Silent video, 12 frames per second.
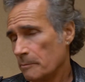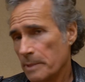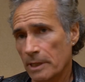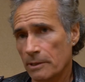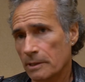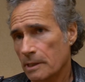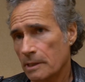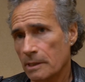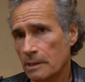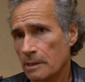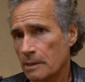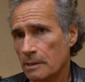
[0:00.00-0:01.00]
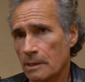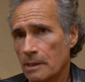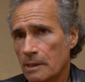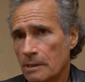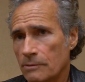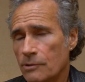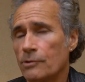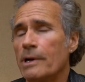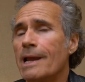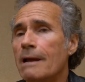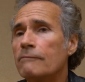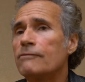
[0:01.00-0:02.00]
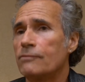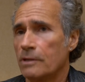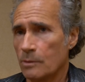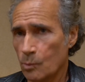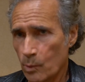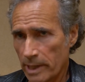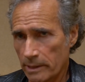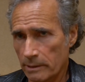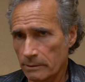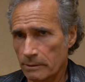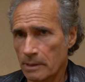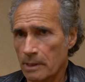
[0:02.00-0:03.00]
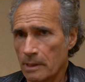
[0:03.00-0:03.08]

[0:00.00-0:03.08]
America, they're everywhere.